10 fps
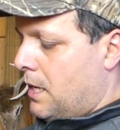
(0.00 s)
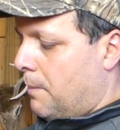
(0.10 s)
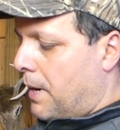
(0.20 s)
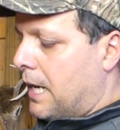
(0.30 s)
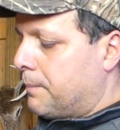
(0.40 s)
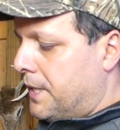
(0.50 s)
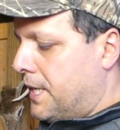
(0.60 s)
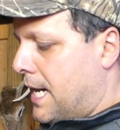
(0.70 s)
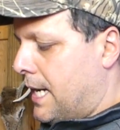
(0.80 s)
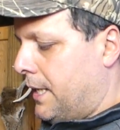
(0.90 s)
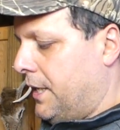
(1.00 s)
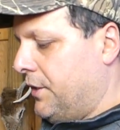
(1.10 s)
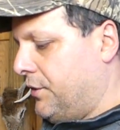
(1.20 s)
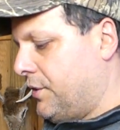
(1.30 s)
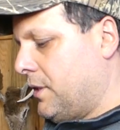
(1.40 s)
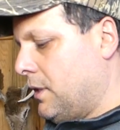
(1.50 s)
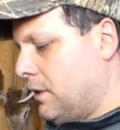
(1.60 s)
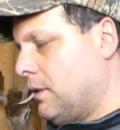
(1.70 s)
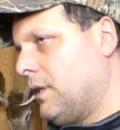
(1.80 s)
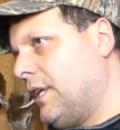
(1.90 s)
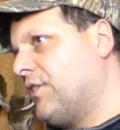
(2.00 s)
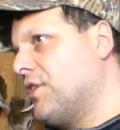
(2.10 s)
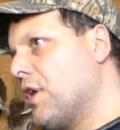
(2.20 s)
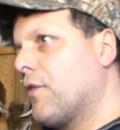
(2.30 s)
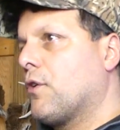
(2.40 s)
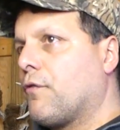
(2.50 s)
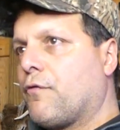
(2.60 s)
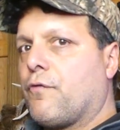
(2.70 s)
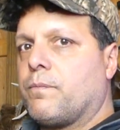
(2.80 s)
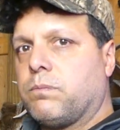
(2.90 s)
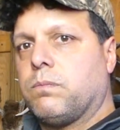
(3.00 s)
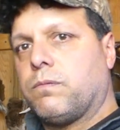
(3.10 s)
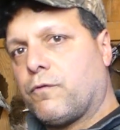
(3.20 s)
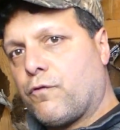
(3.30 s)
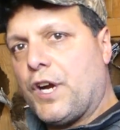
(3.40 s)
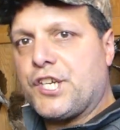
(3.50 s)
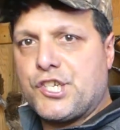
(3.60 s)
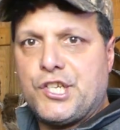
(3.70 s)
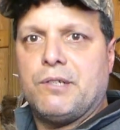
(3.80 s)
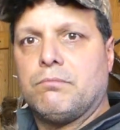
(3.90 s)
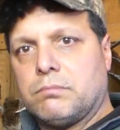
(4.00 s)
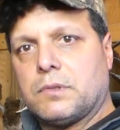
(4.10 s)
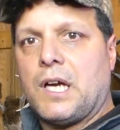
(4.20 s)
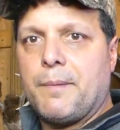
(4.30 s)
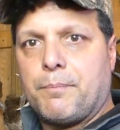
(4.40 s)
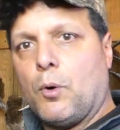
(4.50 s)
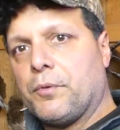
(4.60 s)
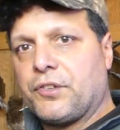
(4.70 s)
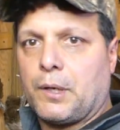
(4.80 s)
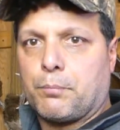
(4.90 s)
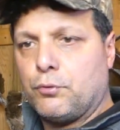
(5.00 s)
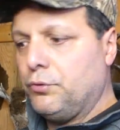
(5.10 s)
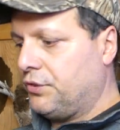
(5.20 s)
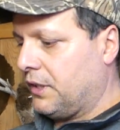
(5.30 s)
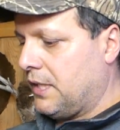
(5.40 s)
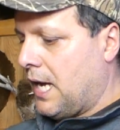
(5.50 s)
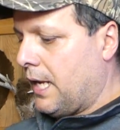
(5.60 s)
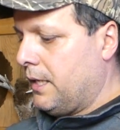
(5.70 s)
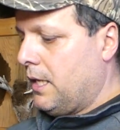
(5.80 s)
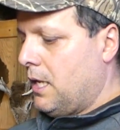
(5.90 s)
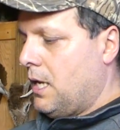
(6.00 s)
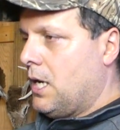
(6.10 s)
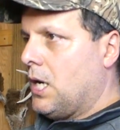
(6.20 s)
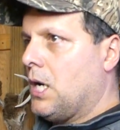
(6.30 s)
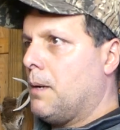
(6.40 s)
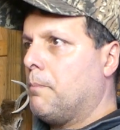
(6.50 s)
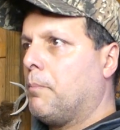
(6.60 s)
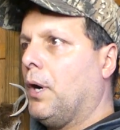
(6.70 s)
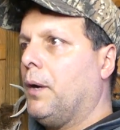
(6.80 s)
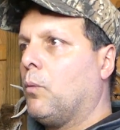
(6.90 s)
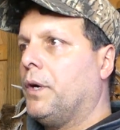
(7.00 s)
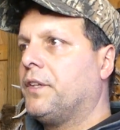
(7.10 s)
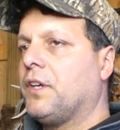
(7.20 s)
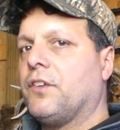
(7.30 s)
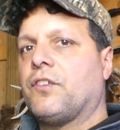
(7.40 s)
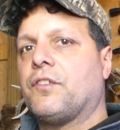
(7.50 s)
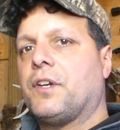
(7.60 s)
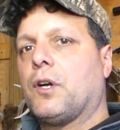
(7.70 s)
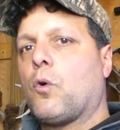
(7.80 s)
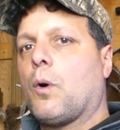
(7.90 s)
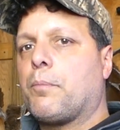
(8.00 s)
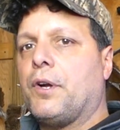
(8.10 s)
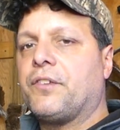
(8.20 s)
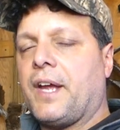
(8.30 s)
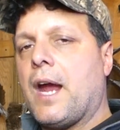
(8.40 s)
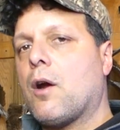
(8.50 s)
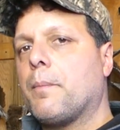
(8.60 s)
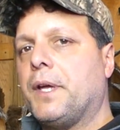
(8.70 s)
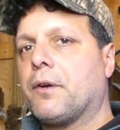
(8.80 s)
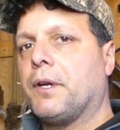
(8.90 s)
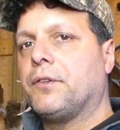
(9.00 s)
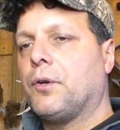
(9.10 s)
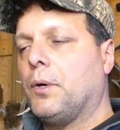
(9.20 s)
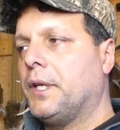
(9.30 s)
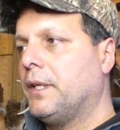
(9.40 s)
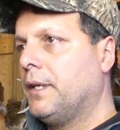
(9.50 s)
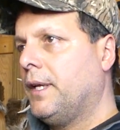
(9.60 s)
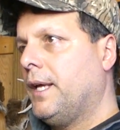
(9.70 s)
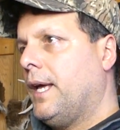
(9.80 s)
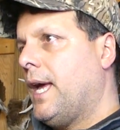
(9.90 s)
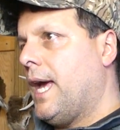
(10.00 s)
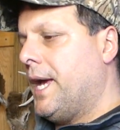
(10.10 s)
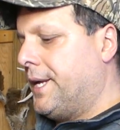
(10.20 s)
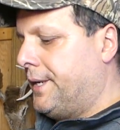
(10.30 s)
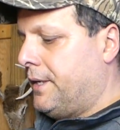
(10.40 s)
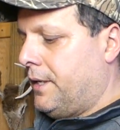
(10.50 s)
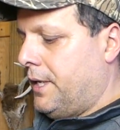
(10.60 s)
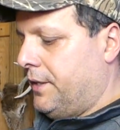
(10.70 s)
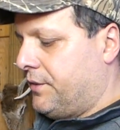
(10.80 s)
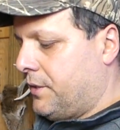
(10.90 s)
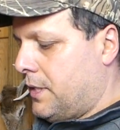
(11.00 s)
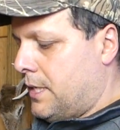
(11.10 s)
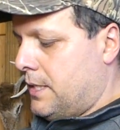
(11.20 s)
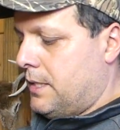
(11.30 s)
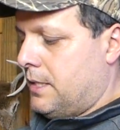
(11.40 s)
Bachmann Knot it's another friction type, almost like a Prusik knot, but what it does is it incorporates a carabiner into it, and it's a